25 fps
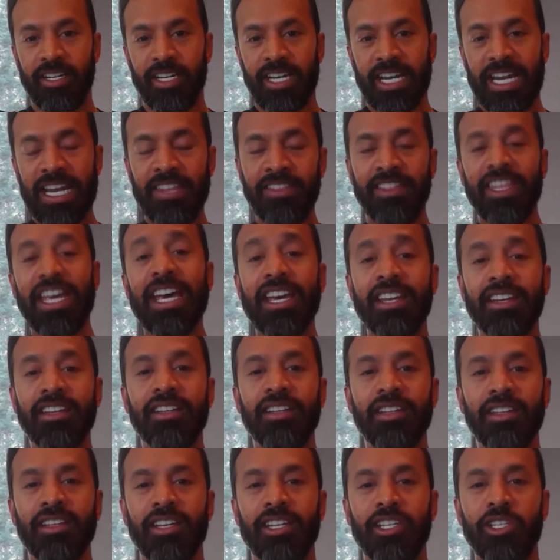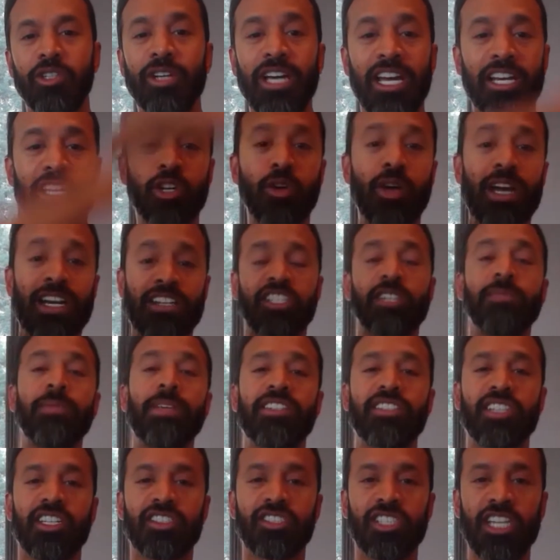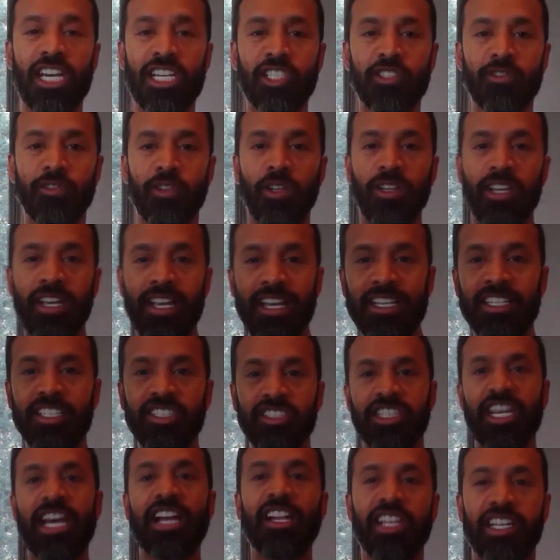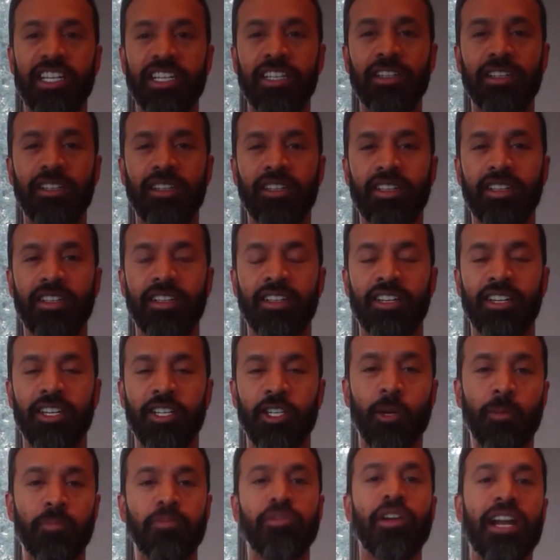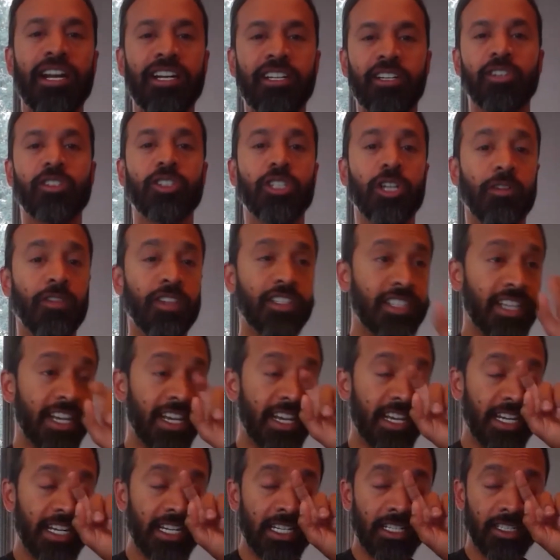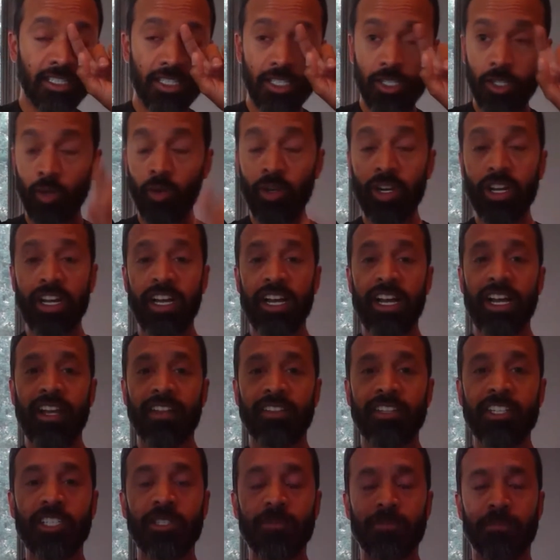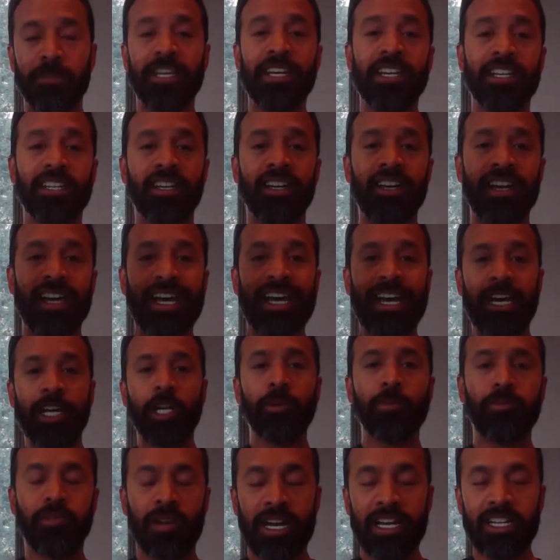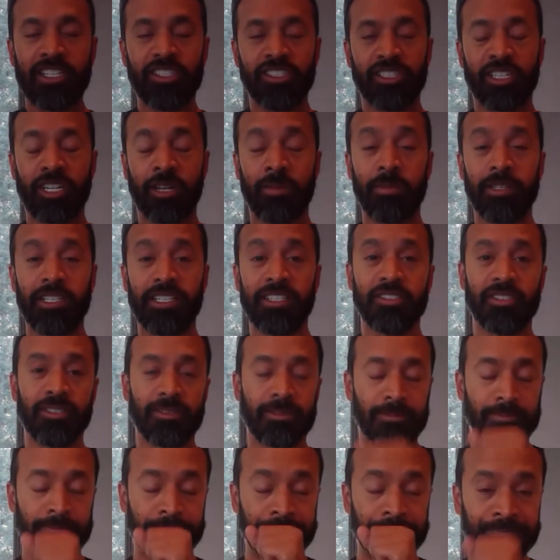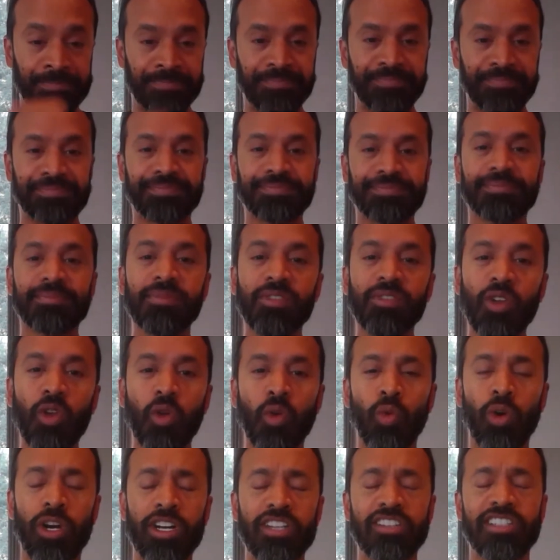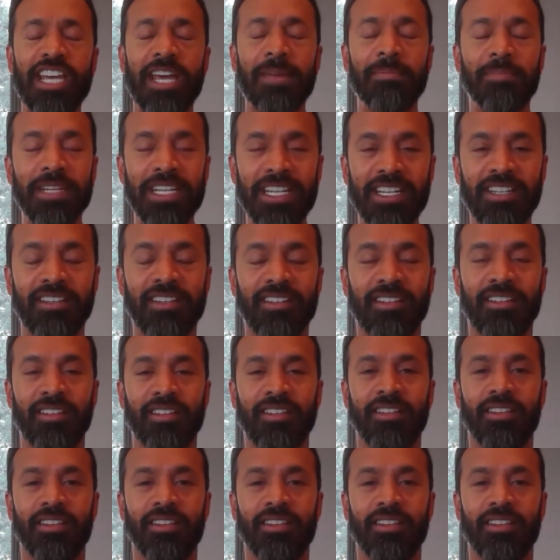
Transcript: And then you got to go actually be successful selling your product or service into these big enterprise companies. What does that mean?